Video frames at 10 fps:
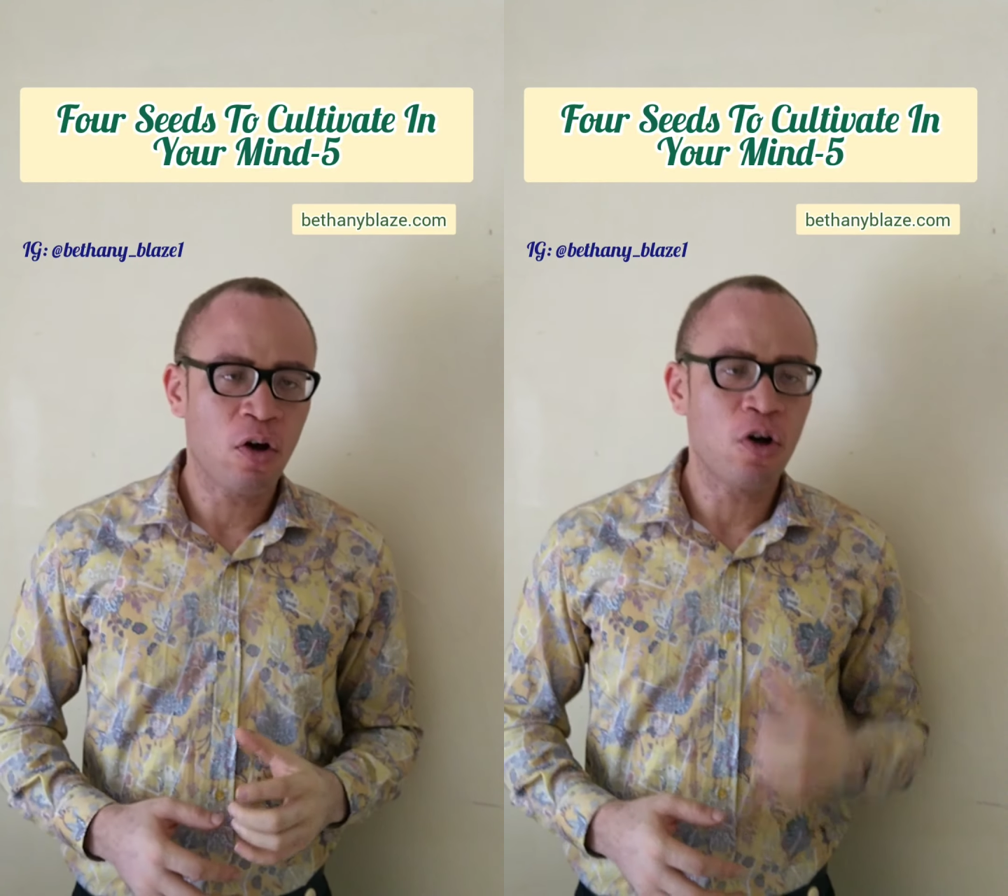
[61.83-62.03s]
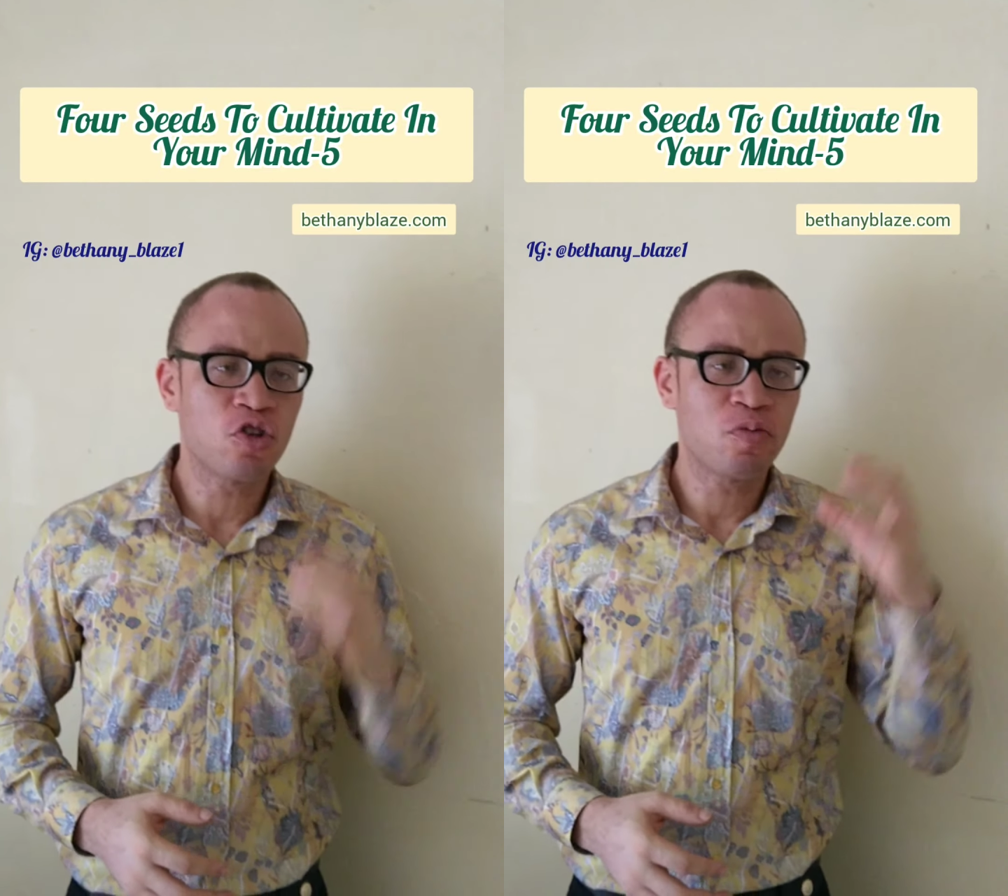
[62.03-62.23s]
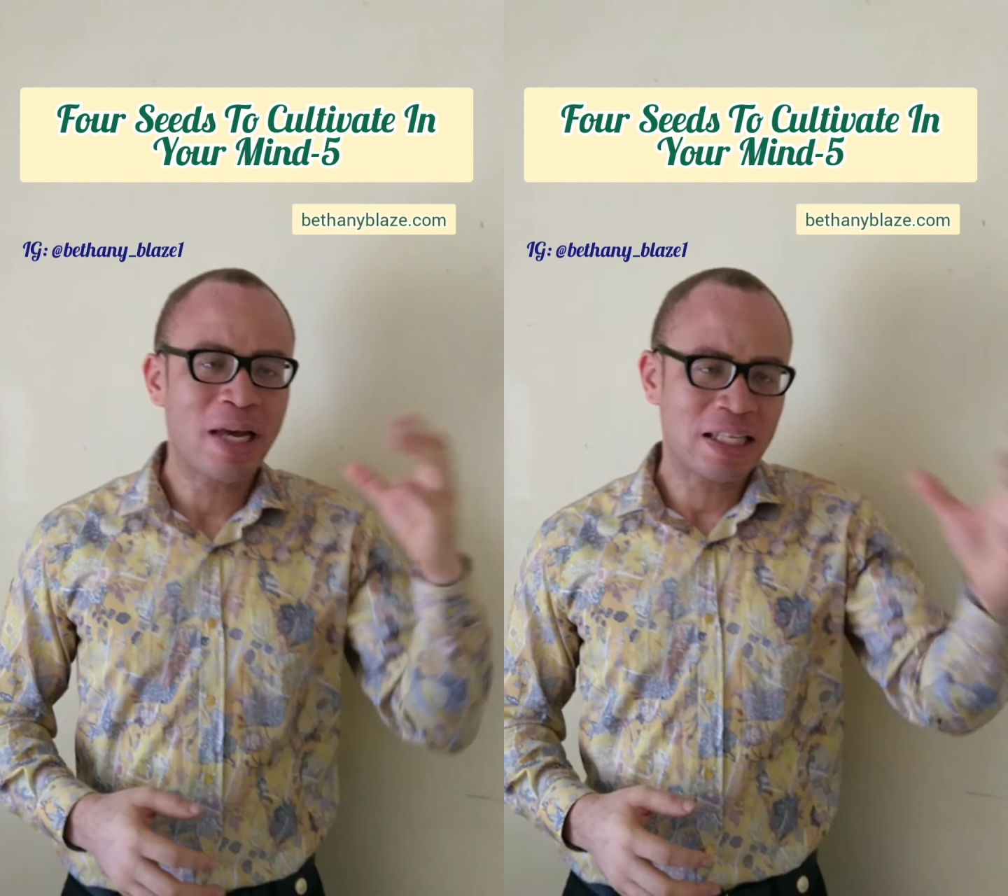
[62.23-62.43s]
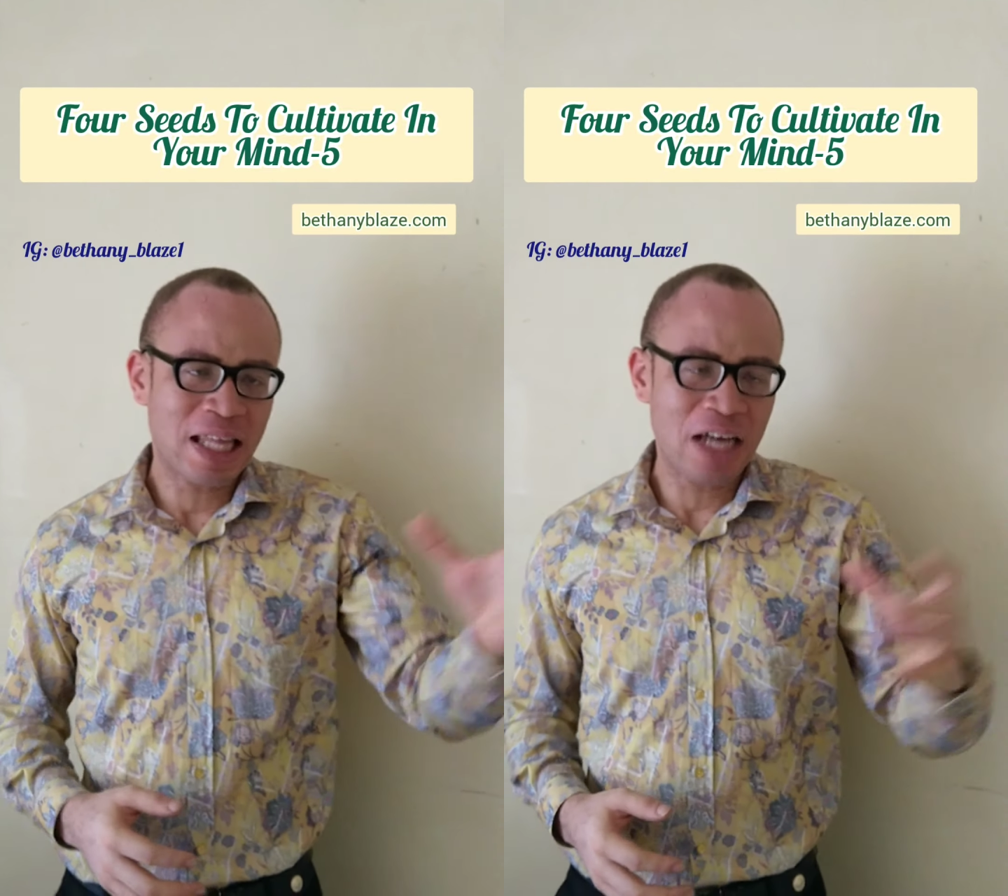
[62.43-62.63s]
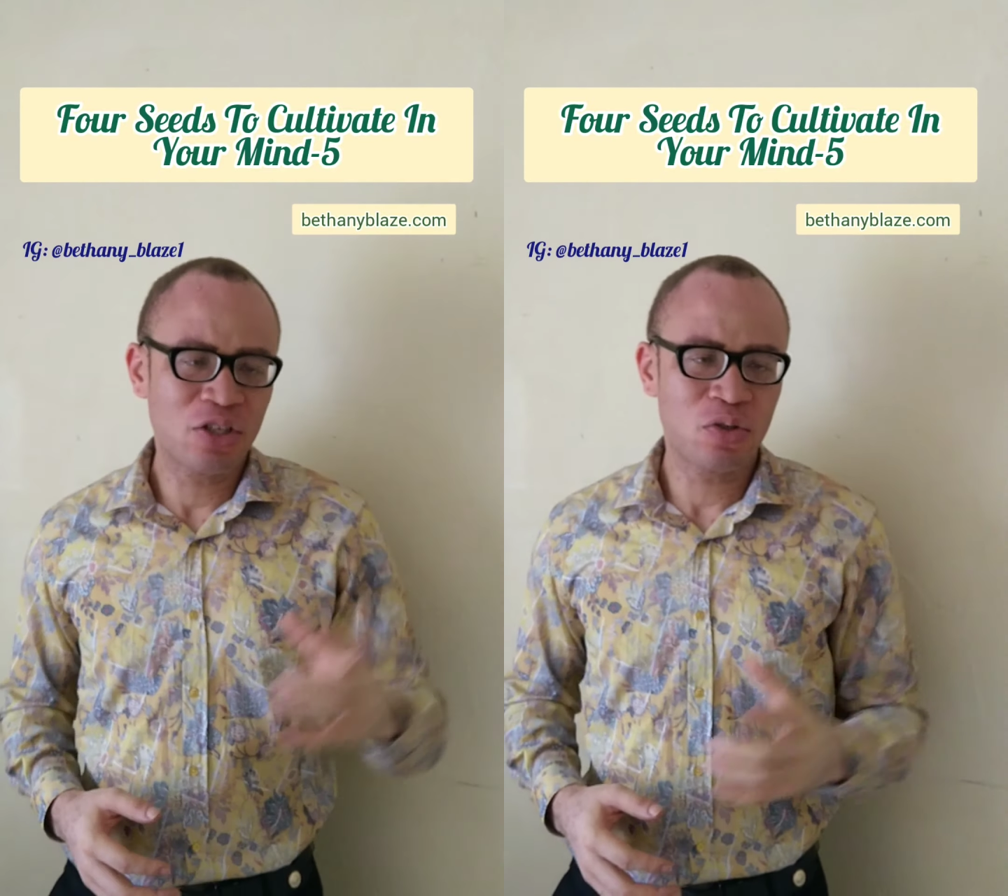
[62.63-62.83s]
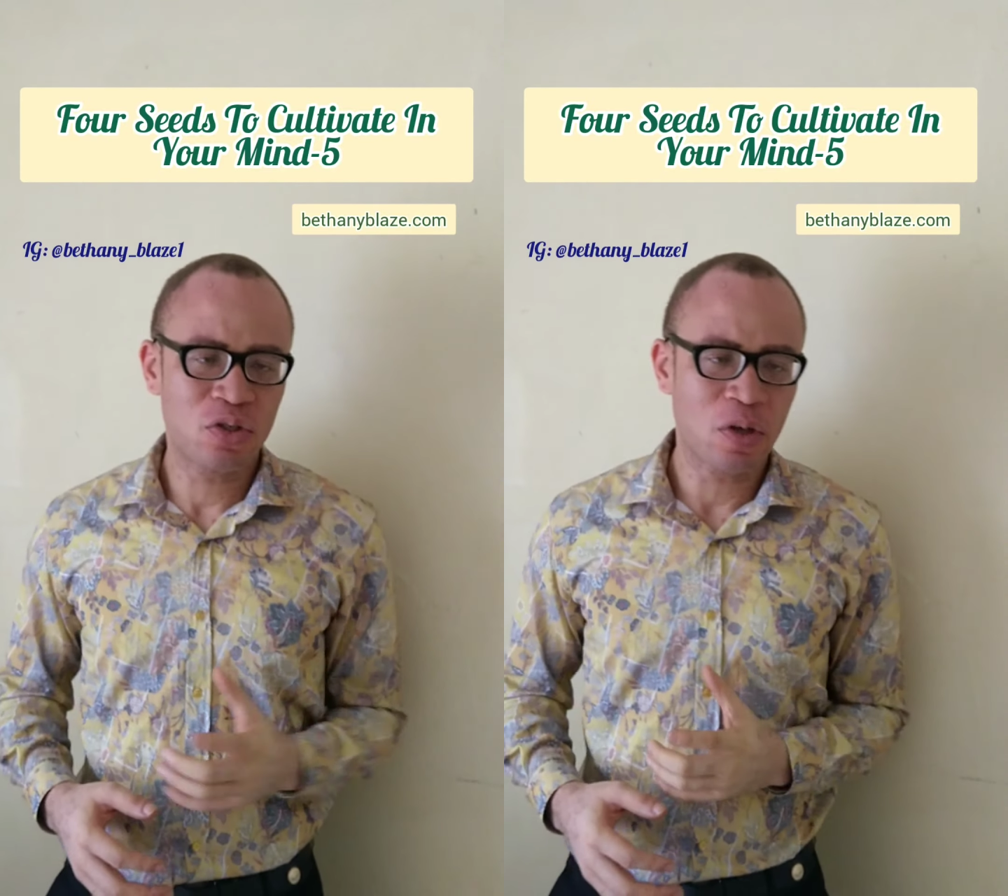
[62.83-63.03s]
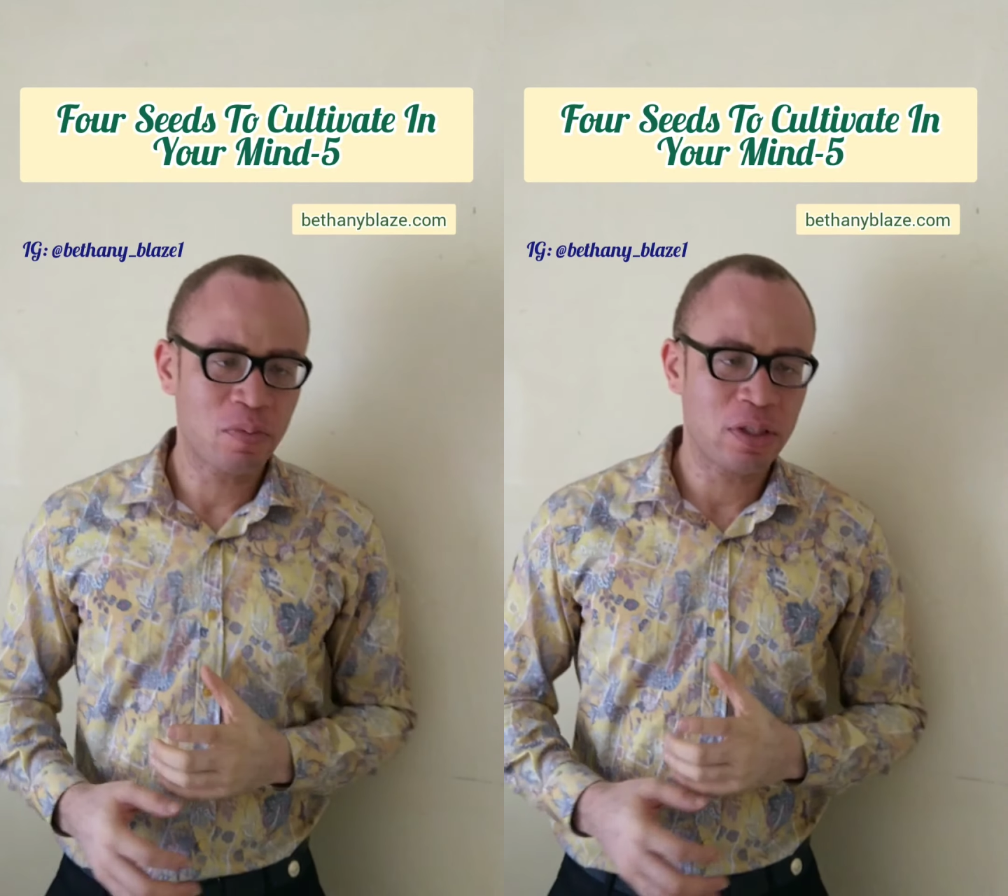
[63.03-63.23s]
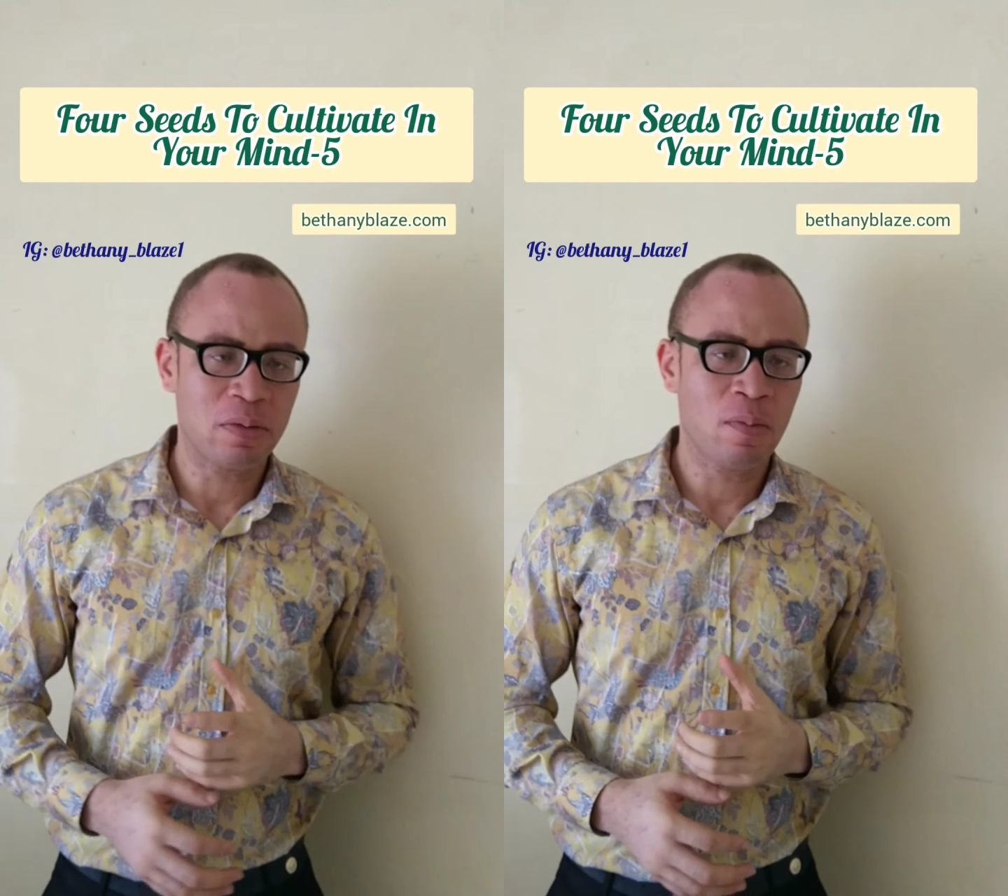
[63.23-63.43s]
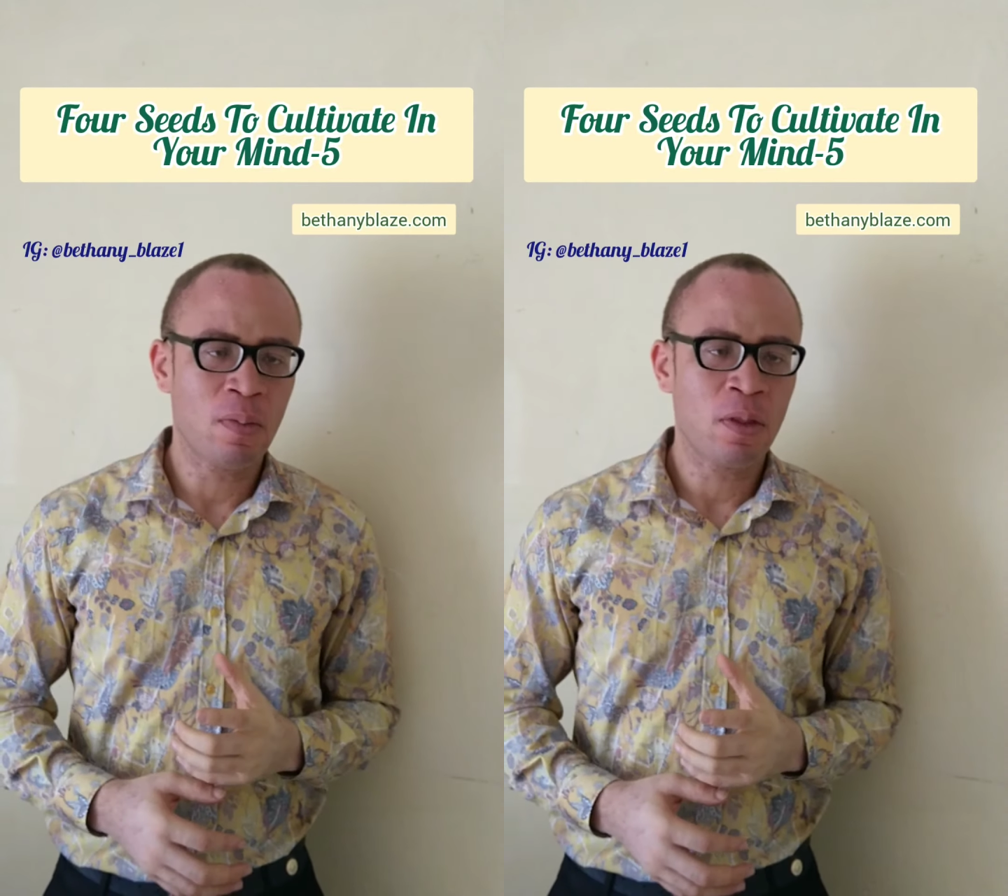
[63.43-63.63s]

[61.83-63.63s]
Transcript: or to be attached to something.